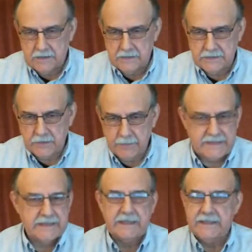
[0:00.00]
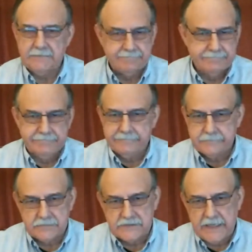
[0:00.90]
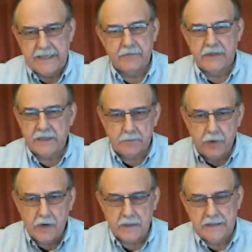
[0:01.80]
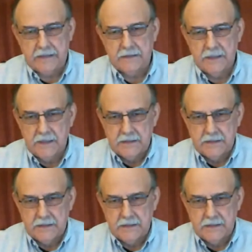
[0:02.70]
So basically, take everything apart and